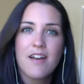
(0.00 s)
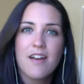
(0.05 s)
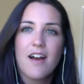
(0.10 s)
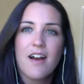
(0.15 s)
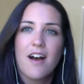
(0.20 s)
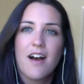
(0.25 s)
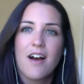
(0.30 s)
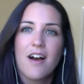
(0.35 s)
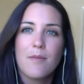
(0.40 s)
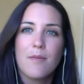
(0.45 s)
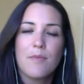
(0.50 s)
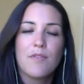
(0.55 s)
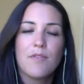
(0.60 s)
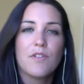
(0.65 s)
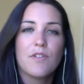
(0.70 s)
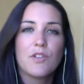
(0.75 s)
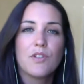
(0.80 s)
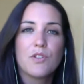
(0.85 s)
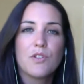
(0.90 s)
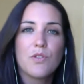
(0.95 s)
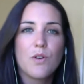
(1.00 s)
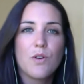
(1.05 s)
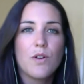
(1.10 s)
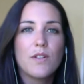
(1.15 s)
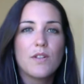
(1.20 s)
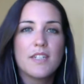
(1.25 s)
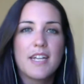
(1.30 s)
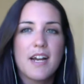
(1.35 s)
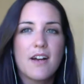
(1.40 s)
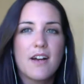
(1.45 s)
if you scroll
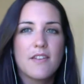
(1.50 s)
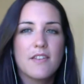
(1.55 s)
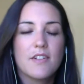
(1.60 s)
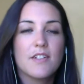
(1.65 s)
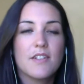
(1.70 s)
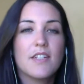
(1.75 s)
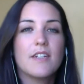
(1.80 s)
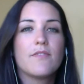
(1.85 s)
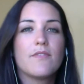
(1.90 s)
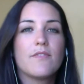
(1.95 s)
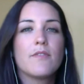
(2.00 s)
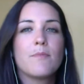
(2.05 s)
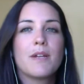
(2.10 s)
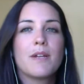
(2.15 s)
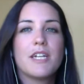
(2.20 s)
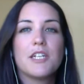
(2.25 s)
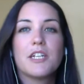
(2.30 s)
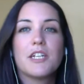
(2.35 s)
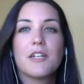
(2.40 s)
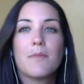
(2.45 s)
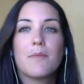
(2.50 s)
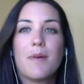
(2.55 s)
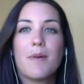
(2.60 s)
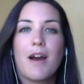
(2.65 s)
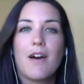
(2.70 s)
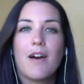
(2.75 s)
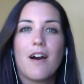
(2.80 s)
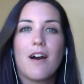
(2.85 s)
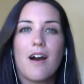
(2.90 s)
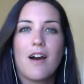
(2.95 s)
down, there's information
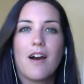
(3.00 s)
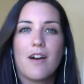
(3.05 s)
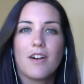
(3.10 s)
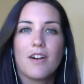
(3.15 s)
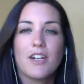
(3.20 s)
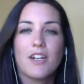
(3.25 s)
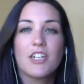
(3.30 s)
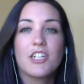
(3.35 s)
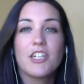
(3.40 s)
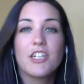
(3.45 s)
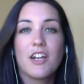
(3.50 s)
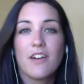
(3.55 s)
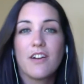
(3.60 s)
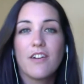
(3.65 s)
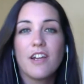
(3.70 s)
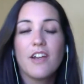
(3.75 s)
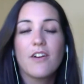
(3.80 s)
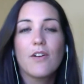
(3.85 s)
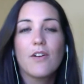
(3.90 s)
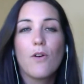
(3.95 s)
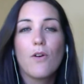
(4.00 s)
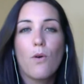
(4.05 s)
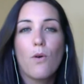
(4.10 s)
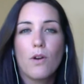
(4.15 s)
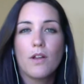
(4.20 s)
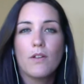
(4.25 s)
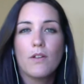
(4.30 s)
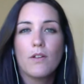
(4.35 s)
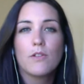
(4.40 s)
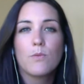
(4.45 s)
about our Sharing Your
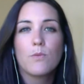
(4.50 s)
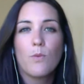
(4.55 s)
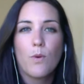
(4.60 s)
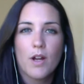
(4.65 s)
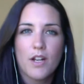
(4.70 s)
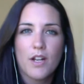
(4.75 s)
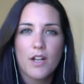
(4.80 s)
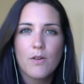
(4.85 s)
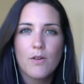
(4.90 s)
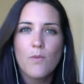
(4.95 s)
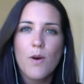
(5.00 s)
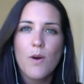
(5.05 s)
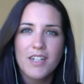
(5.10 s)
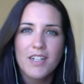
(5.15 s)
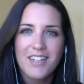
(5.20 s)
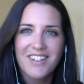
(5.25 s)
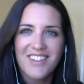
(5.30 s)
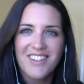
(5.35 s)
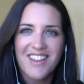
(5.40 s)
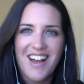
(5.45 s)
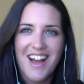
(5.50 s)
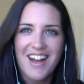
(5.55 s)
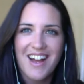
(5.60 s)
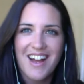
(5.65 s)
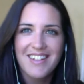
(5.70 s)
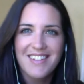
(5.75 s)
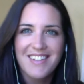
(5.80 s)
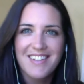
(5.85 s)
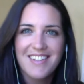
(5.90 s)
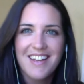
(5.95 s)
Oils 101
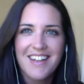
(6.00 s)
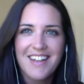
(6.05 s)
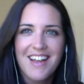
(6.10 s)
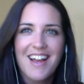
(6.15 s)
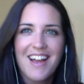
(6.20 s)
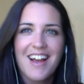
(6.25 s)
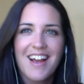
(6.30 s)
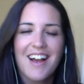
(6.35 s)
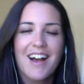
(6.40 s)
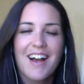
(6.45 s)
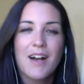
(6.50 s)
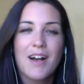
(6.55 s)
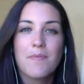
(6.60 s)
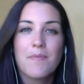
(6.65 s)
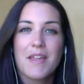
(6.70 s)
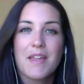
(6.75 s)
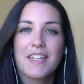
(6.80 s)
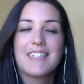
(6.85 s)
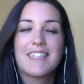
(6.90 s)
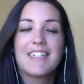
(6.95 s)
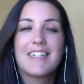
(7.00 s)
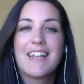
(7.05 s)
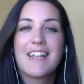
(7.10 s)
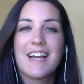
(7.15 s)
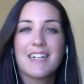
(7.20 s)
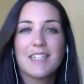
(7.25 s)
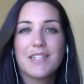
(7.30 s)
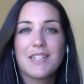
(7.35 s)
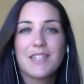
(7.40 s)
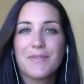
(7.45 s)
class that's
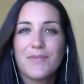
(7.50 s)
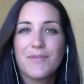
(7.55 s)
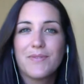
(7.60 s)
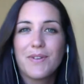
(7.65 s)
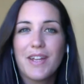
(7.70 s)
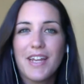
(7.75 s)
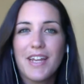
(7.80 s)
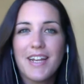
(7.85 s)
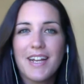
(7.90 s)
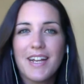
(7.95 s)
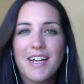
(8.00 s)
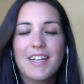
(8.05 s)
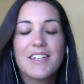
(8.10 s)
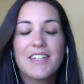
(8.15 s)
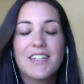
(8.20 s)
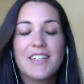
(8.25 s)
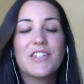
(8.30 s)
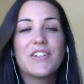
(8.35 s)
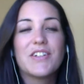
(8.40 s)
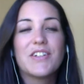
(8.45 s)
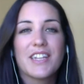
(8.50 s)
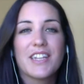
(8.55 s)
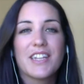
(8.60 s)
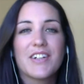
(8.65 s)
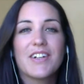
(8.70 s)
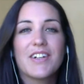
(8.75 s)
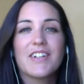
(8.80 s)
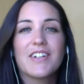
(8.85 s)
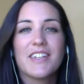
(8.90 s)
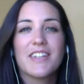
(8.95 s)
next week, so you can
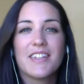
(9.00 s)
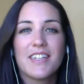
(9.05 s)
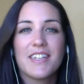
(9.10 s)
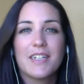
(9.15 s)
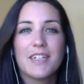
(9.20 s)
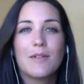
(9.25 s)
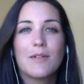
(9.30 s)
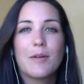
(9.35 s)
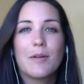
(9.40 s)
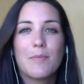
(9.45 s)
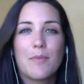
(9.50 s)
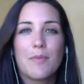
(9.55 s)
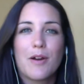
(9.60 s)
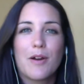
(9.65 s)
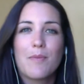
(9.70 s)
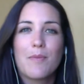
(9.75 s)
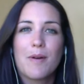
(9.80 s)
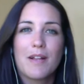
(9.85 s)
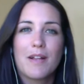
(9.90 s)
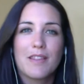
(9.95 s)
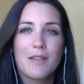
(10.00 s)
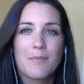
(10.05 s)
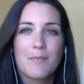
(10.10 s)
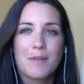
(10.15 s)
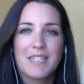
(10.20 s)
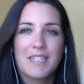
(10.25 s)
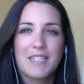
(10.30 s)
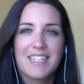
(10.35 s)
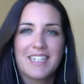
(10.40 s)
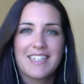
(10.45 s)
learn a little bit more about the
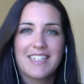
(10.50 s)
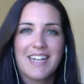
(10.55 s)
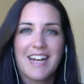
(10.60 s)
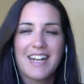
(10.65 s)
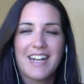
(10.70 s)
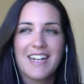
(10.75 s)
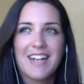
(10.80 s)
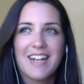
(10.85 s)
business side.